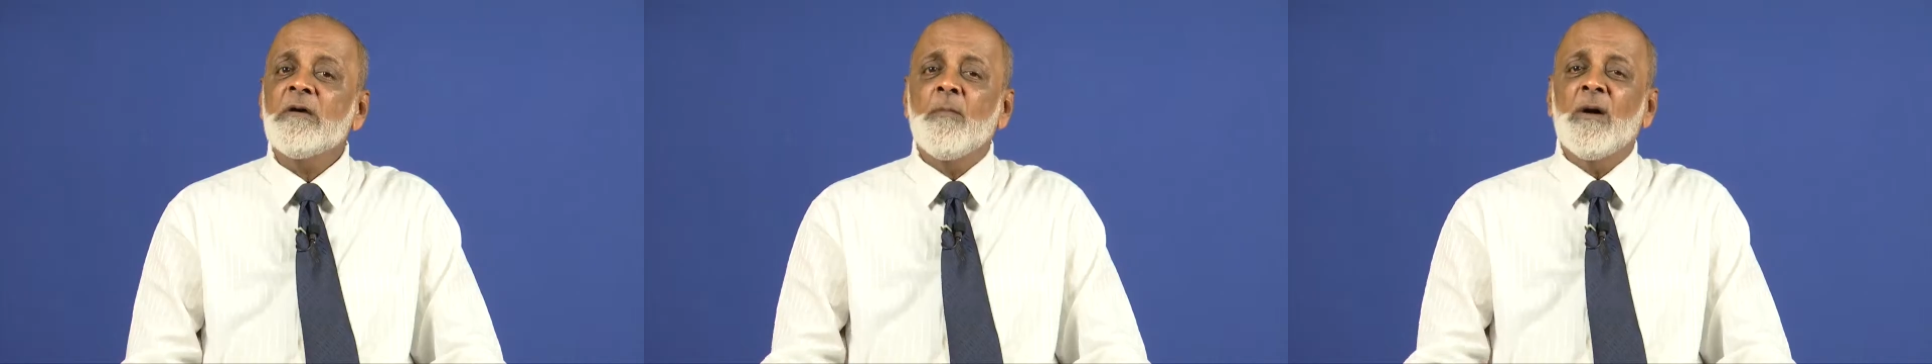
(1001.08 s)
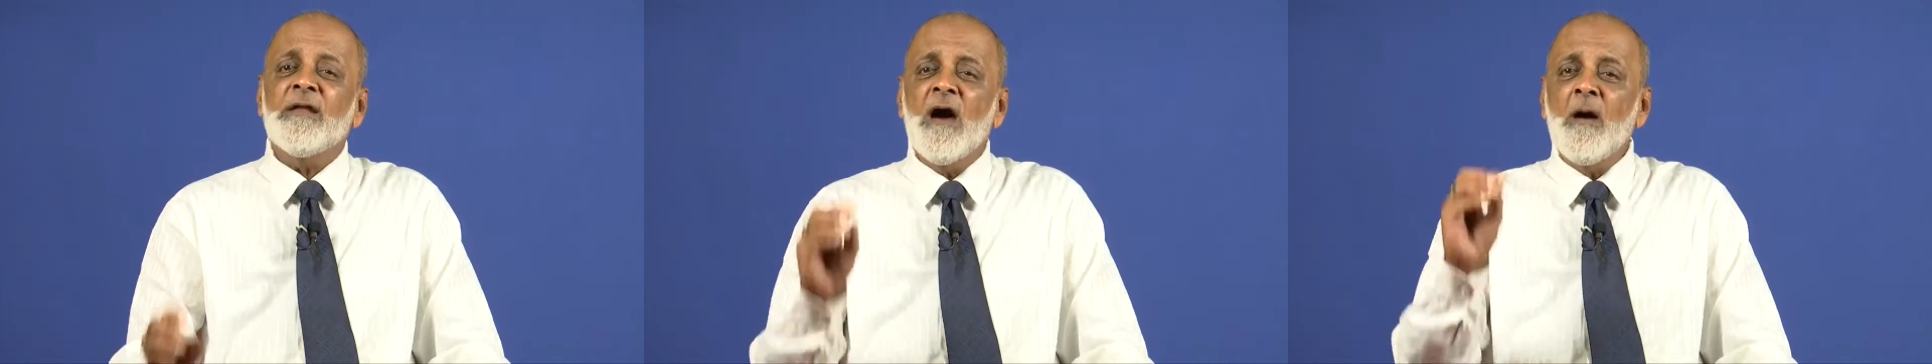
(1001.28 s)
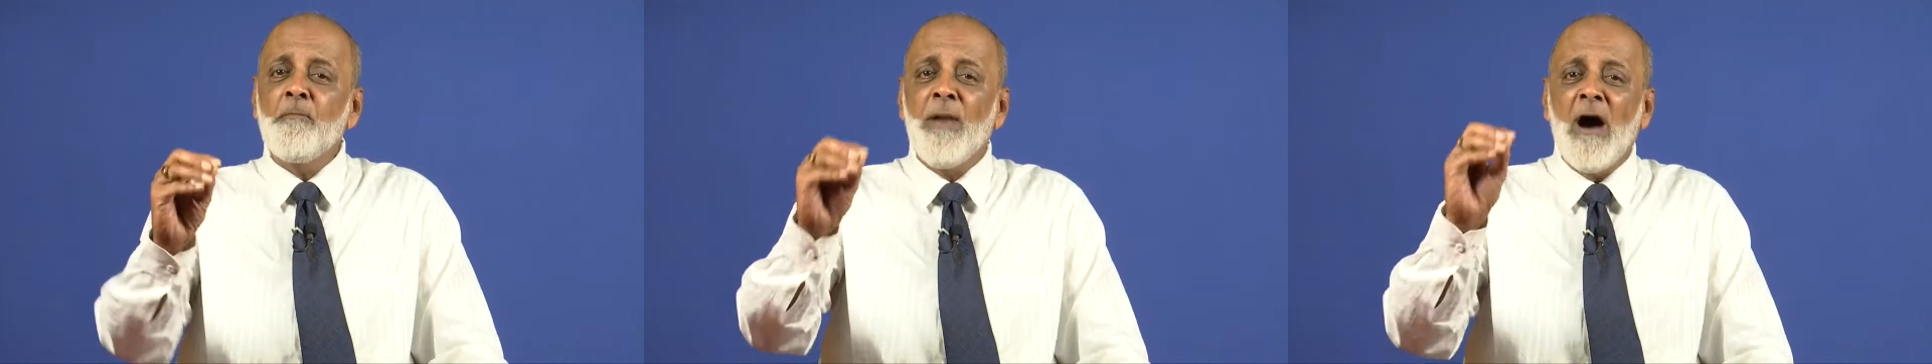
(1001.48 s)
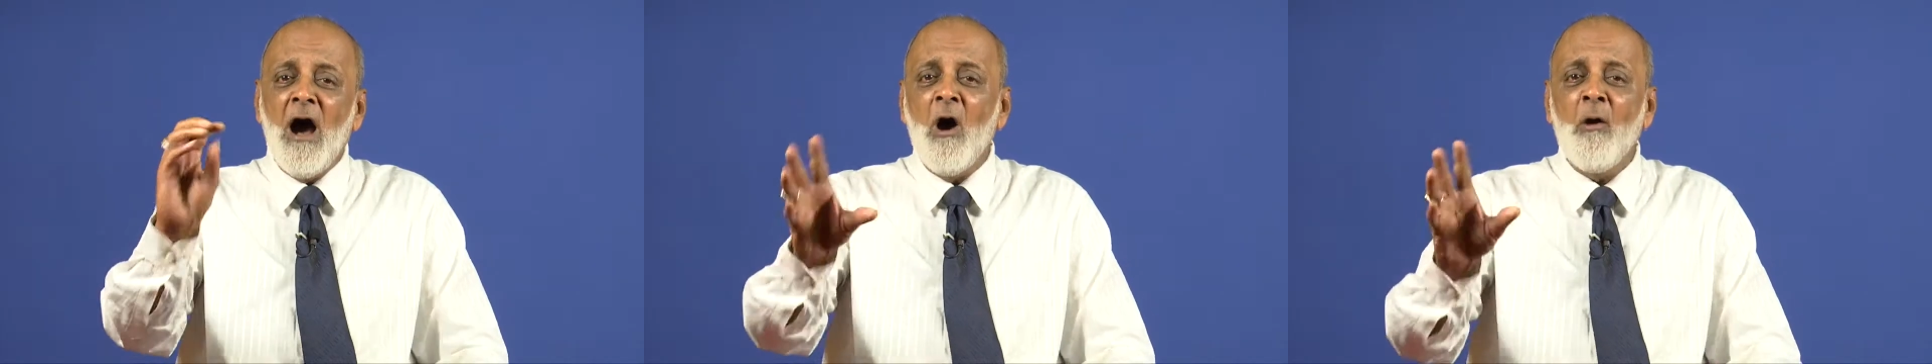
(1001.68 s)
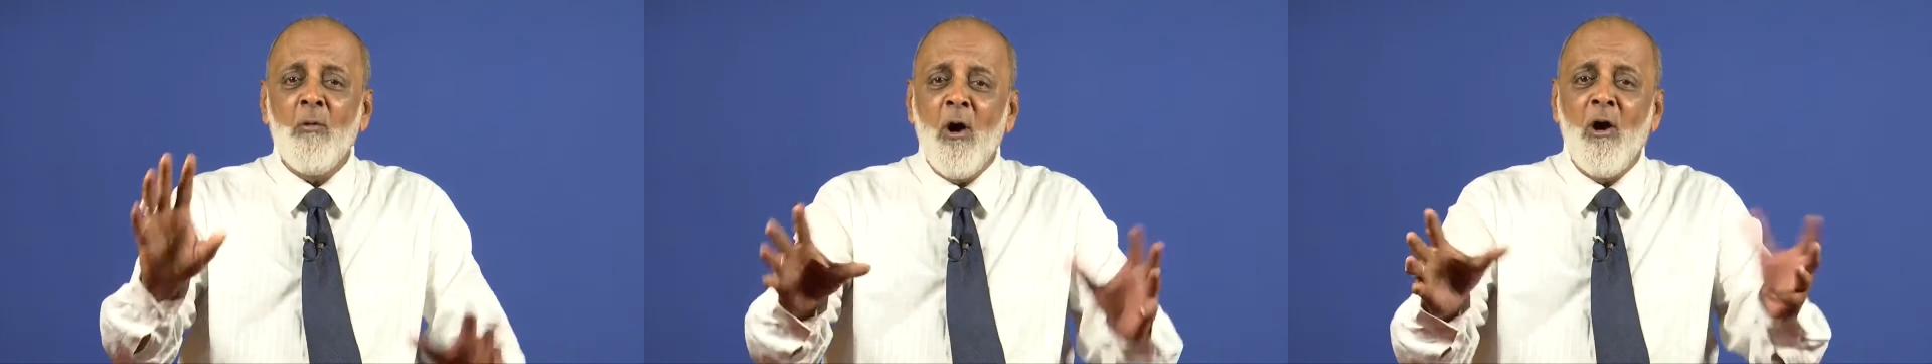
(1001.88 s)
But
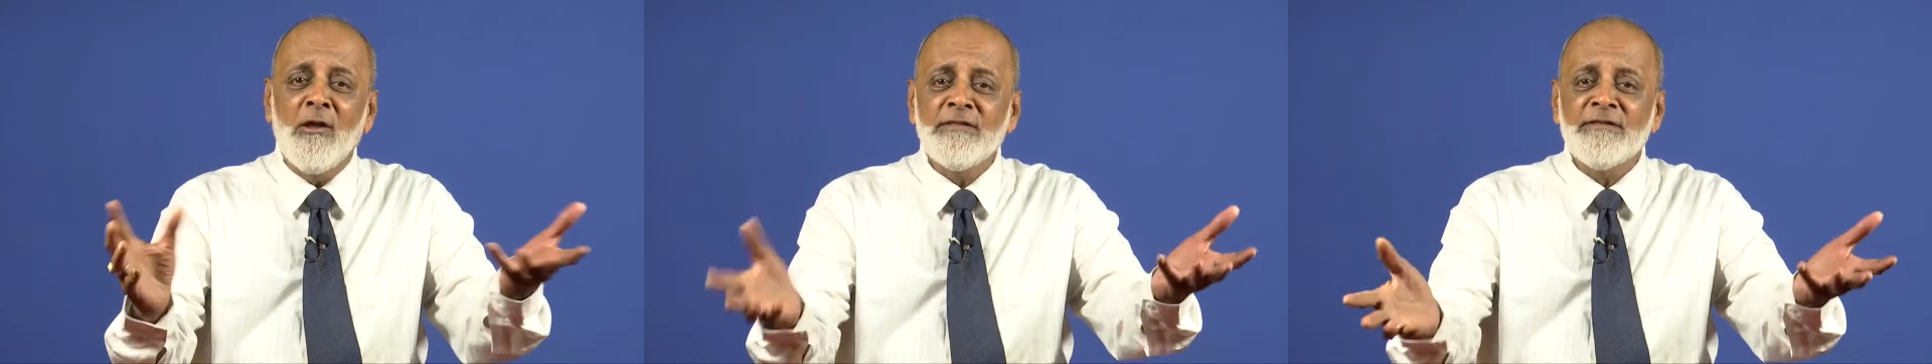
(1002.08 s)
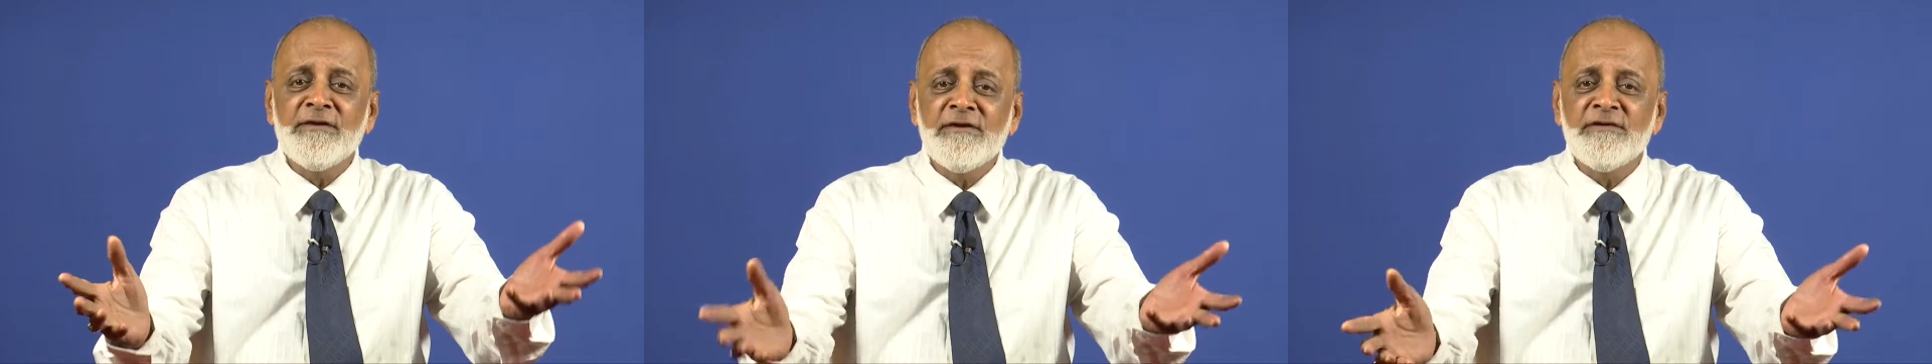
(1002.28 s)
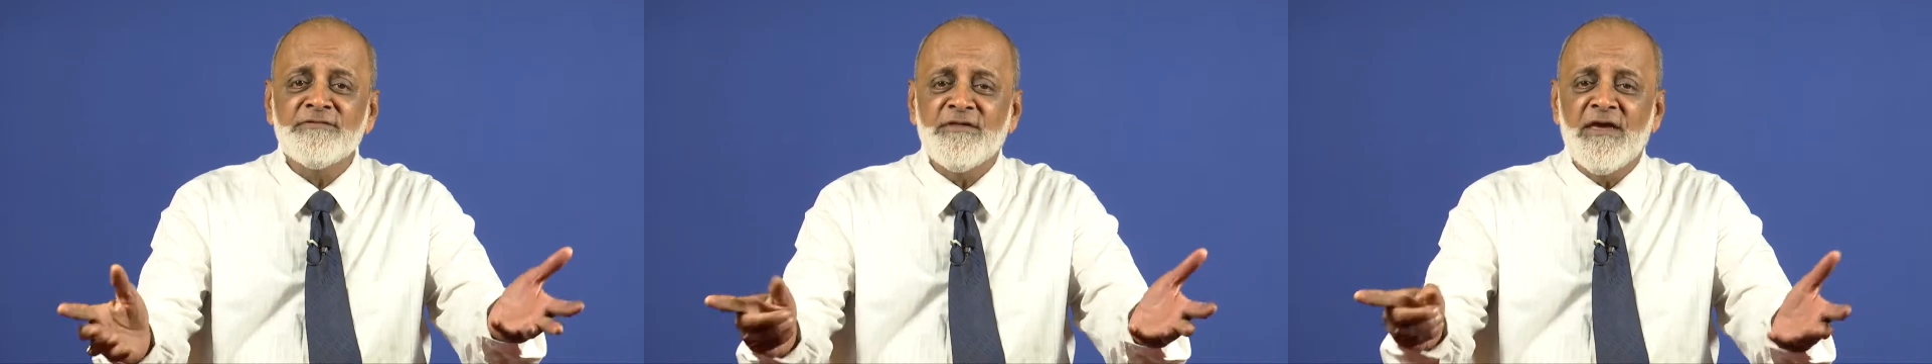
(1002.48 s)
above all this,